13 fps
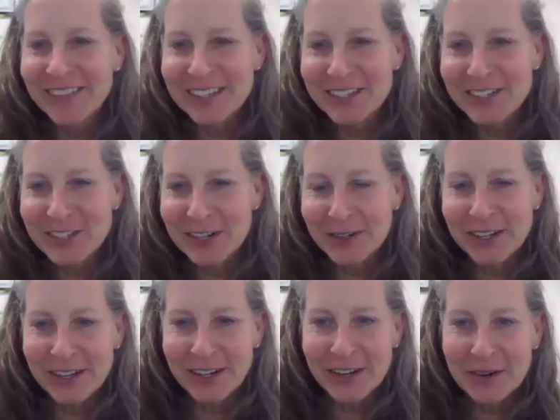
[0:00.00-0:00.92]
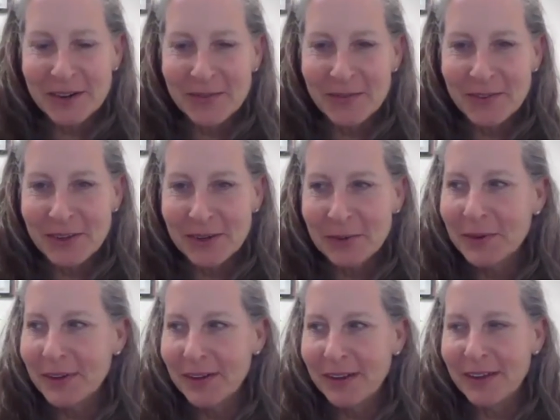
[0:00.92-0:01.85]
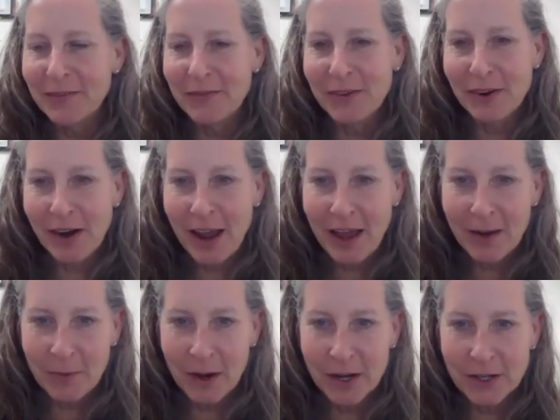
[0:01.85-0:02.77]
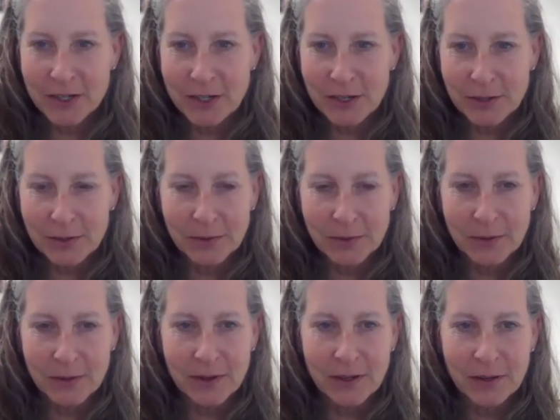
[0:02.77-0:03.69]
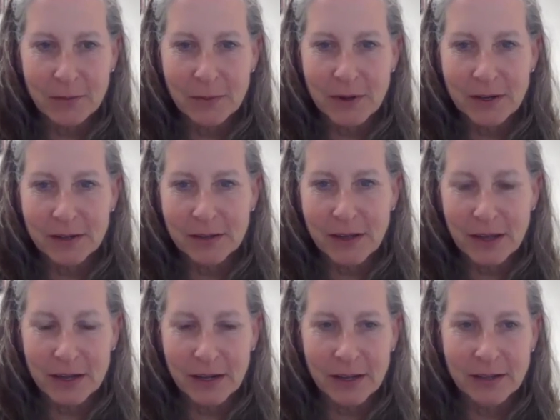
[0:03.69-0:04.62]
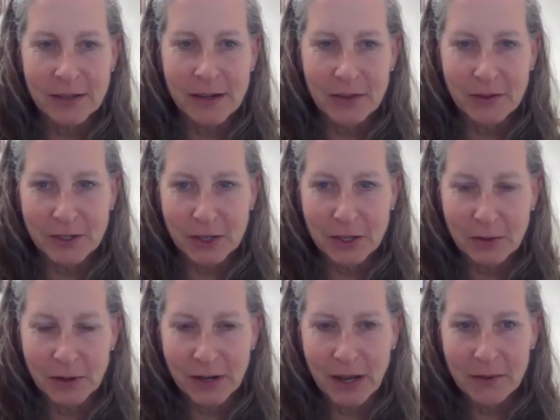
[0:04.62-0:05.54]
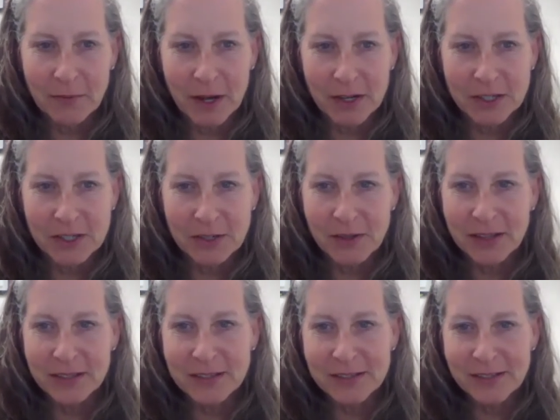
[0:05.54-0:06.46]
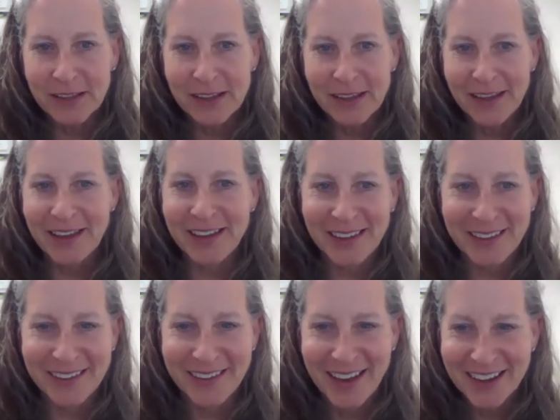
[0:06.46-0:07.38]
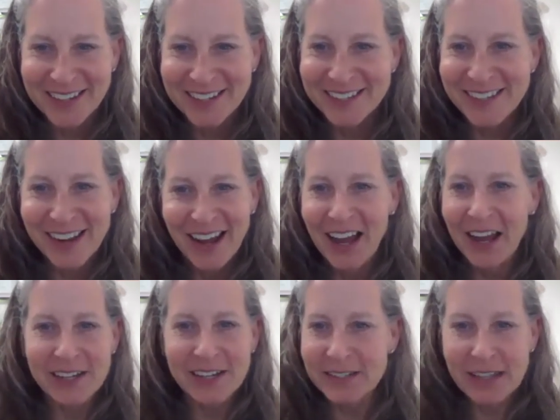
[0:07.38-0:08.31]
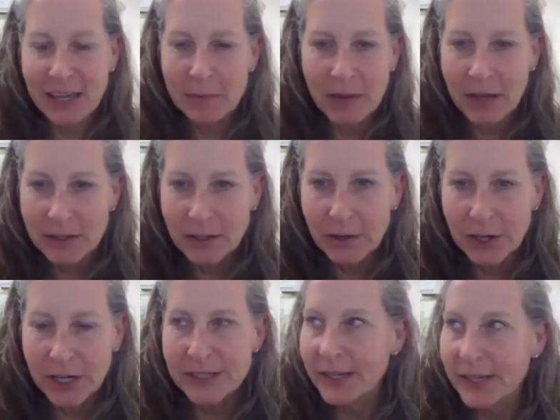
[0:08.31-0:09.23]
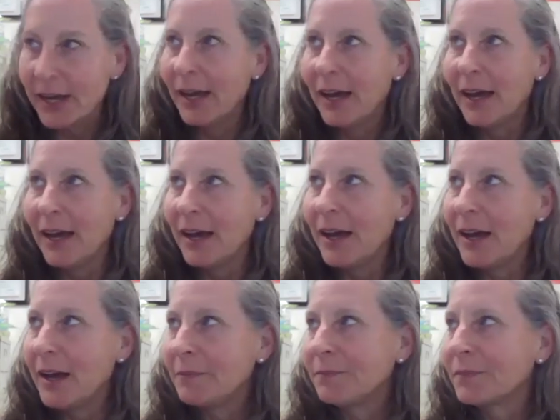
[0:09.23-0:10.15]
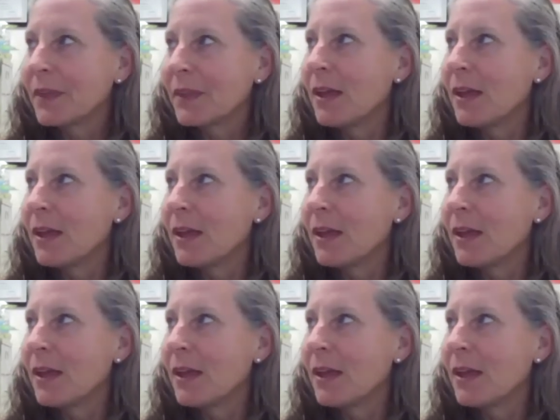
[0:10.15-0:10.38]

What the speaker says: this joke, if you're at WashU, you will get another degree at WashU. That's like I just keep getting degrees. Um,